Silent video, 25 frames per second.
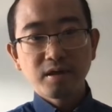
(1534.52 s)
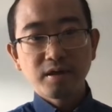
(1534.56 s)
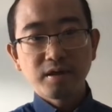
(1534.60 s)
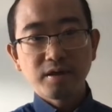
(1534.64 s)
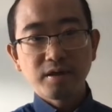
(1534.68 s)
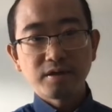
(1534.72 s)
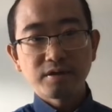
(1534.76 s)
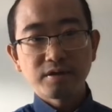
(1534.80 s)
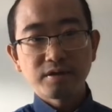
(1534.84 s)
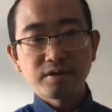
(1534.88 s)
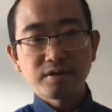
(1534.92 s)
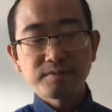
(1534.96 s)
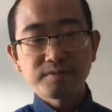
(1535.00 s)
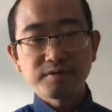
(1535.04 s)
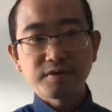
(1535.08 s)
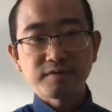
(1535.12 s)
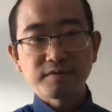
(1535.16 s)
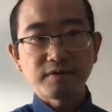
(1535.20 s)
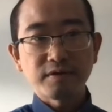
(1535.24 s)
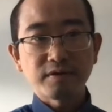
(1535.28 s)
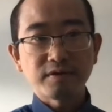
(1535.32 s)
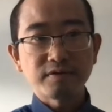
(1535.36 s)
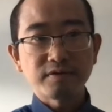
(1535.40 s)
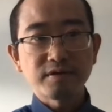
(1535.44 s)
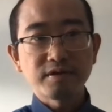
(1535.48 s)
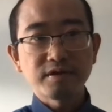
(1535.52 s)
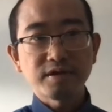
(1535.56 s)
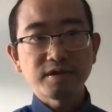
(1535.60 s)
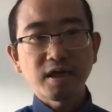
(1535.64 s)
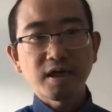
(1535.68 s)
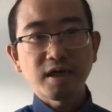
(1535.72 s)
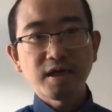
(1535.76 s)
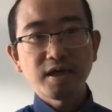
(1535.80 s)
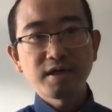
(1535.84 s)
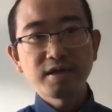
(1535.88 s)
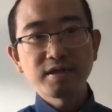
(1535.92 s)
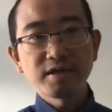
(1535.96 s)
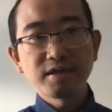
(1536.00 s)
In terms of our
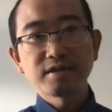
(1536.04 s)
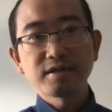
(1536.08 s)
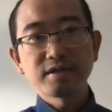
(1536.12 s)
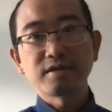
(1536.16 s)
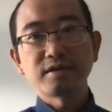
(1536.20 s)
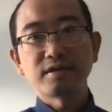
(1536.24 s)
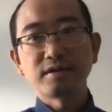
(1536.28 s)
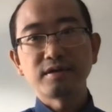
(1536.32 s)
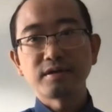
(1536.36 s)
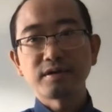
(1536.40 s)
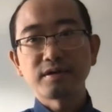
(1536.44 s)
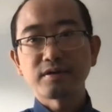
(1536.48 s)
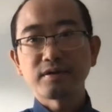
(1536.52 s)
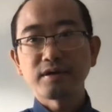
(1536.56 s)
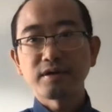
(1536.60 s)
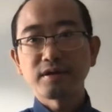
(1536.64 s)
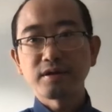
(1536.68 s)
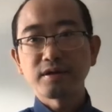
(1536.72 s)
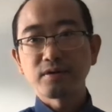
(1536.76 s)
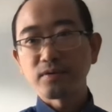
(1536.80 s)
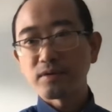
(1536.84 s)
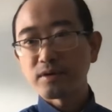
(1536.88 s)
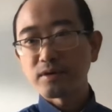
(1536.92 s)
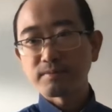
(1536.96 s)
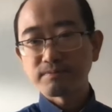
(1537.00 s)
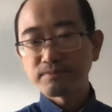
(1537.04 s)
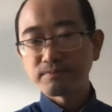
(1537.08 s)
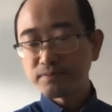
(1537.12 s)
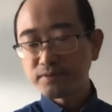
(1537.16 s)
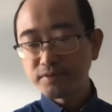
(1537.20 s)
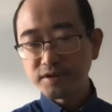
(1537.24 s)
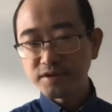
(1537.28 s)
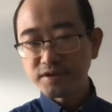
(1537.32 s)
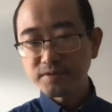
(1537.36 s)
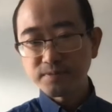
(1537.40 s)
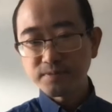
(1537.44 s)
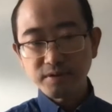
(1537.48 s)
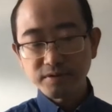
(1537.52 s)
size, I think we're a
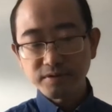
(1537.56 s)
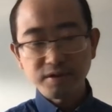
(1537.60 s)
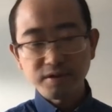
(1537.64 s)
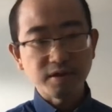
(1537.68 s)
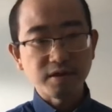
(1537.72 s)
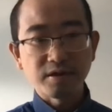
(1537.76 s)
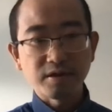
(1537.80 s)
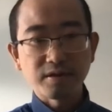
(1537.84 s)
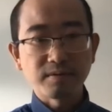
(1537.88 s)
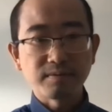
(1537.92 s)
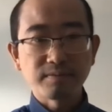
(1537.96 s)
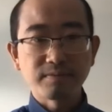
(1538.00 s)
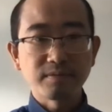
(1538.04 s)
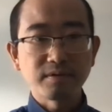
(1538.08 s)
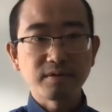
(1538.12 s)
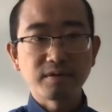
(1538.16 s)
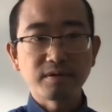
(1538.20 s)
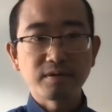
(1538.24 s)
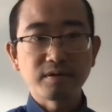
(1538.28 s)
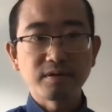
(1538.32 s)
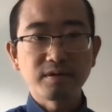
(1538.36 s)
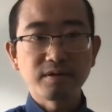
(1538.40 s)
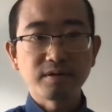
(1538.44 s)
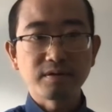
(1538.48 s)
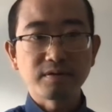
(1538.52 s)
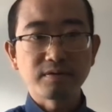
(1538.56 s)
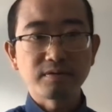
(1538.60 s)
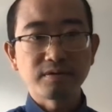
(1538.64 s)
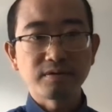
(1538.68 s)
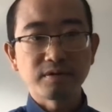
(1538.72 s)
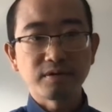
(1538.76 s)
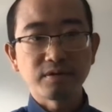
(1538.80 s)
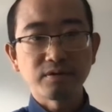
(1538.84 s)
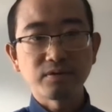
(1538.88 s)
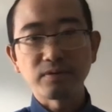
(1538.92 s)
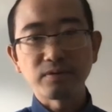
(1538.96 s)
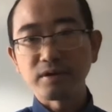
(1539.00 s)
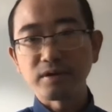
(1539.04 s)
pretty small team.
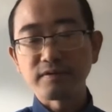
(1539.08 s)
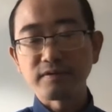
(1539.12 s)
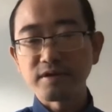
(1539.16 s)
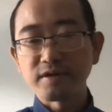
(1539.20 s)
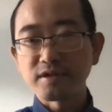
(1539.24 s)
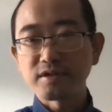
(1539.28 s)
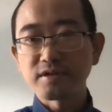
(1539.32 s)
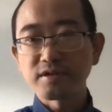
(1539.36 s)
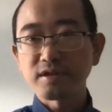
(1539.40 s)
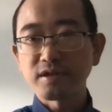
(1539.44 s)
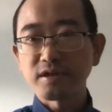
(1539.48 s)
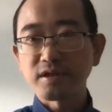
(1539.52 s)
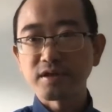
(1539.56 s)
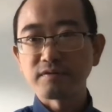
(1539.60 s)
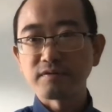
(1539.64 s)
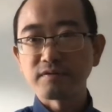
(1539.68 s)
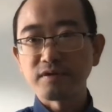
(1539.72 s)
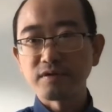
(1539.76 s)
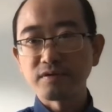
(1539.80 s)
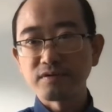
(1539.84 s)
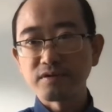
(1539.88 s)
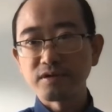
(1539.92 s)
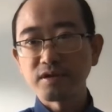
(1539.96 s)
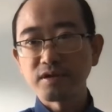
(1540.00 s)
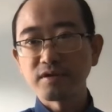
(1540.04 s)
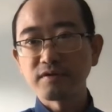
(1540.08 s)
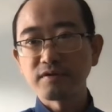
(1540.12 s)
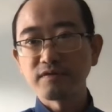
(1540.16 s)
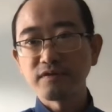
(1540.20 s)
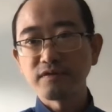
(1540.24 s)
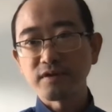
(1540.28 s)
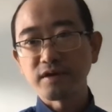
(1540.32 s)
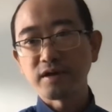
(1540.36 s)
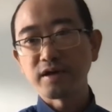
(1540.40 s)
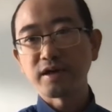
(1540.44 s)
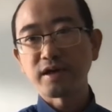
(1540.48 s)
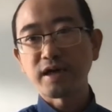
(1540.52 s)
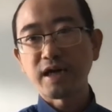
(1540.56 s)
There are three of us kind of using
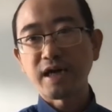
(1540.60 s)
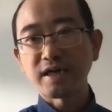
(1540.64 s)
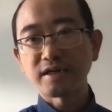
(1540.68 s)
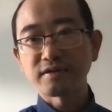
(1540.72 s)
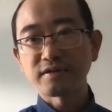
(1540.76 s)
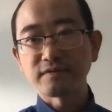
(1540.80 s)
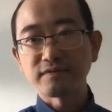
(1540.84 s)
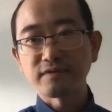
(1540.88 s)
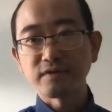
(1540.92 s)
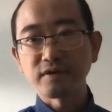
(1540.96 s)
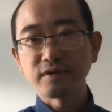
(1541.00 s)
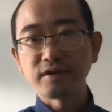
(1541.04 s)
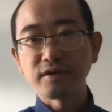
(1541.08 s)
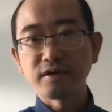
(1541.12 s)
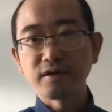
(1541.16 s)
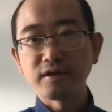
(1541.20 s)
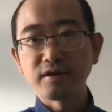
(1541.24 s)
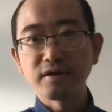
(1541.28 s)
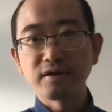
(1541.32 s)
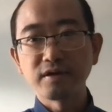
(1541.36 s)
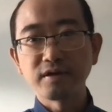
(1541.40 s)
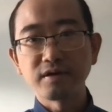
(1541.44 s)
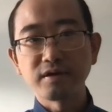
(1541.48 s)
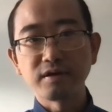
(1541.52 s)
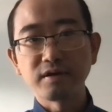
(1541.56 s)
Flyte actively.